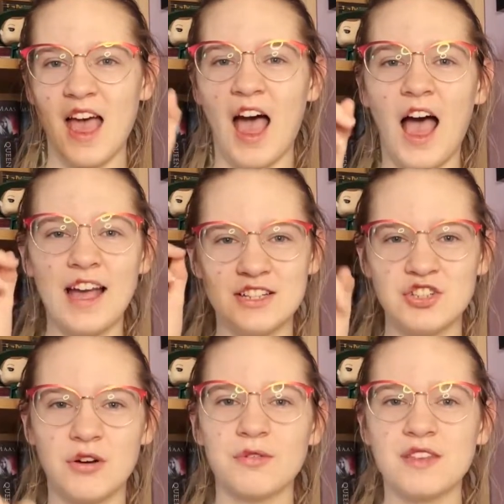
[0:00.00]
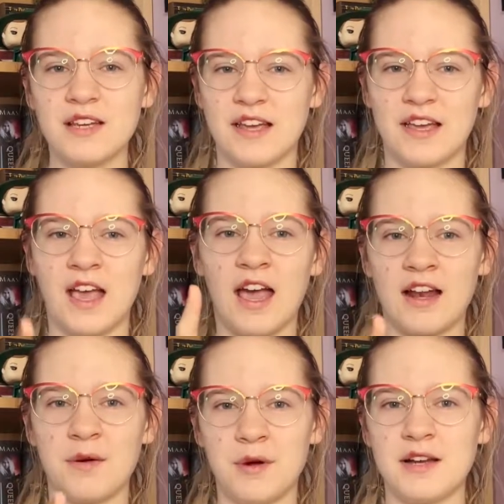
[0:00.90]
I don't think, had
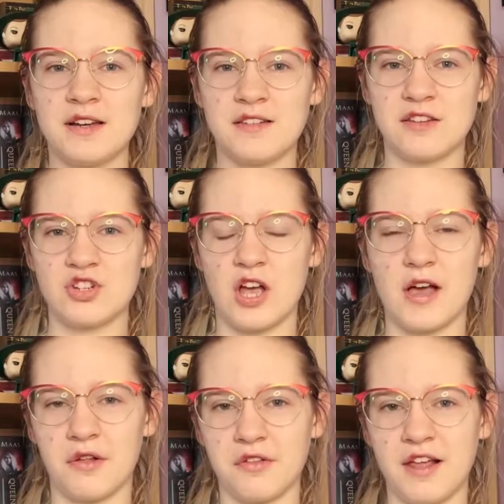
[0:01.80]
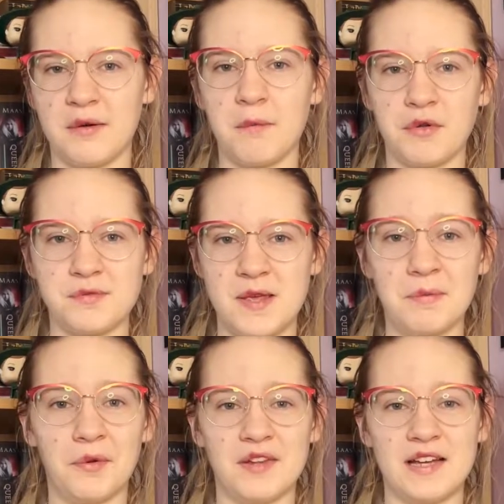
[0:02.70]
I read it as a child like most
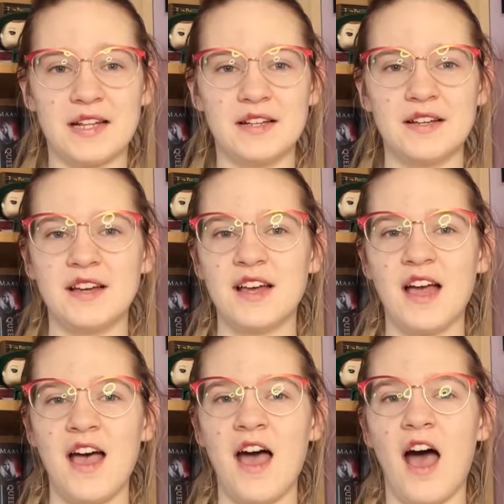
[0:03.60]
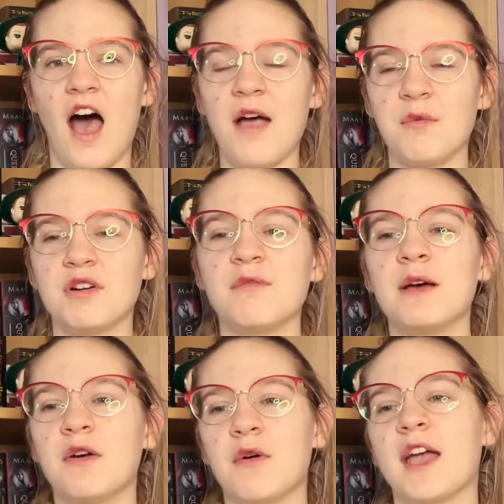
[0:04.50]
people did, I would have
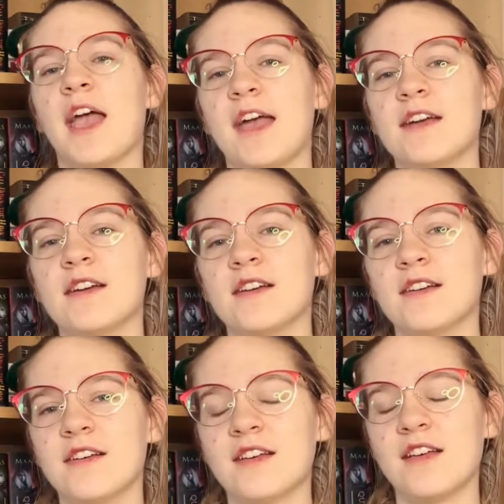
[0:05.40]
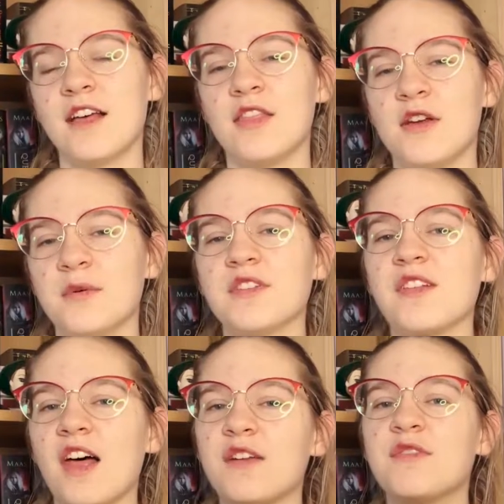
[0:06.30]
been okay. There was a
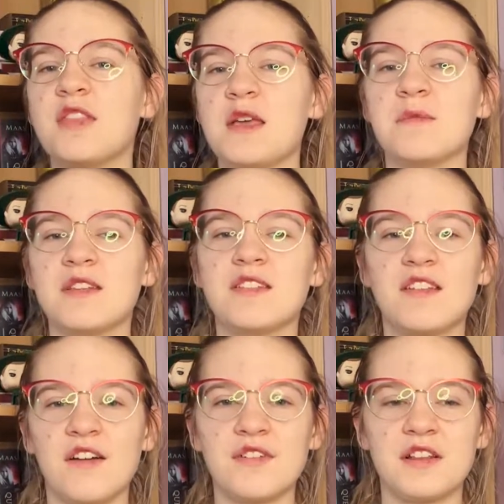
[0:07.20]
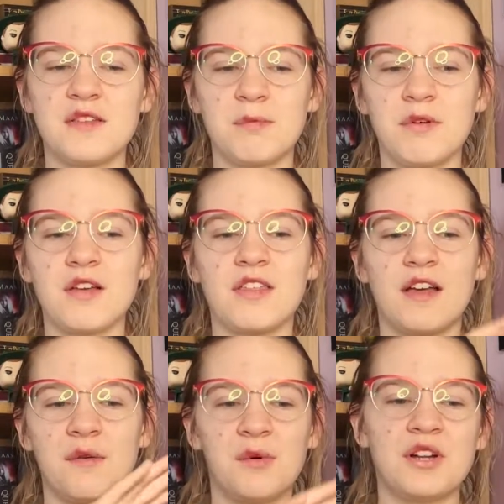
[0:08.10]
lot of themes and stuff in this book
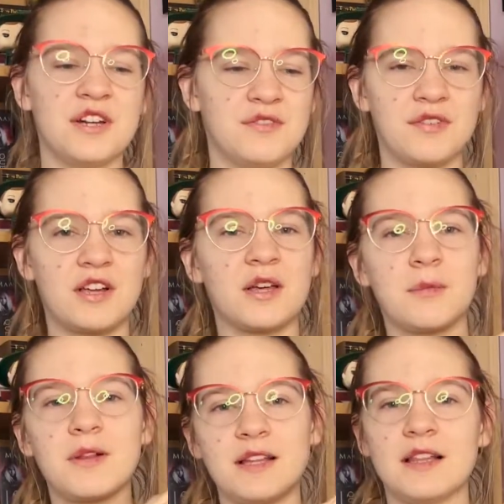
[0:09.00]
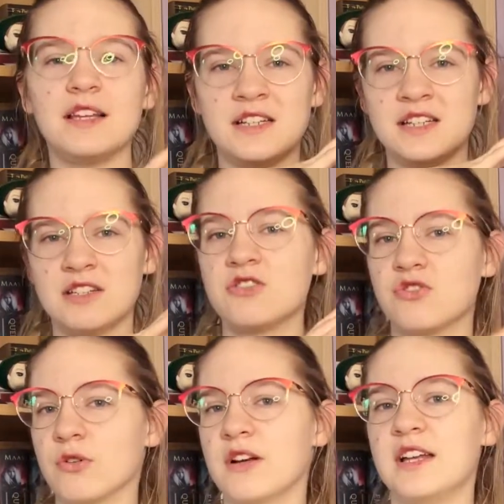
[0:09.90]
that would have completely
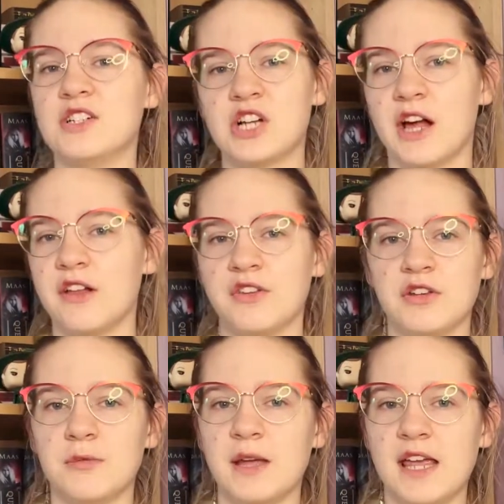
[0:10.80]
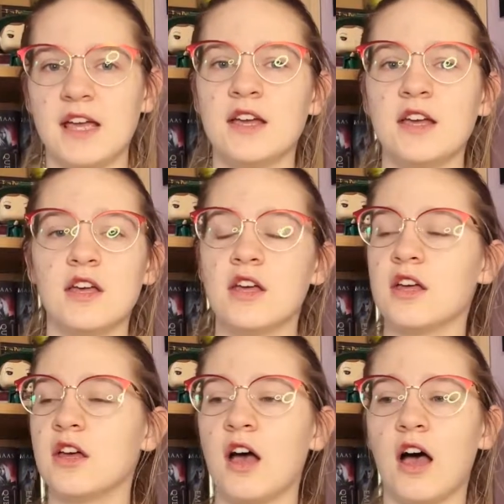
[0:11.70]
destroyed childhood me.
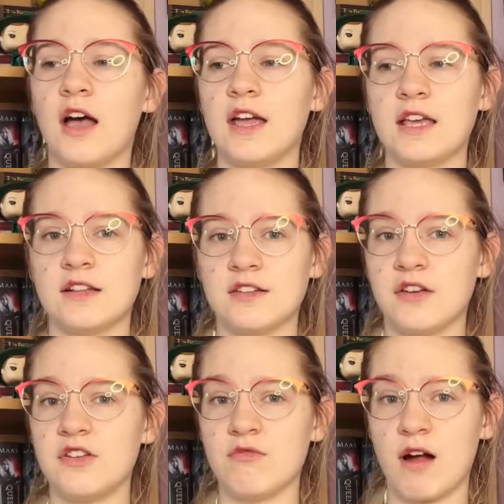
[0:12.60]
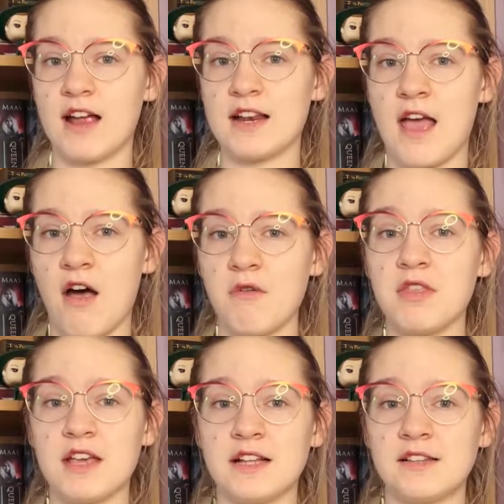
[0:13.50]
I can tell you right now,
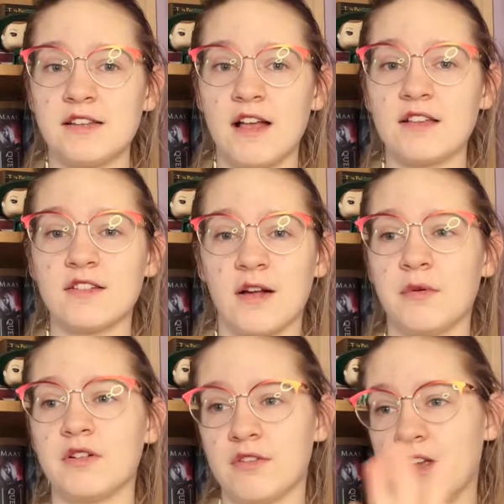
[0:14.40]
the incest, I would have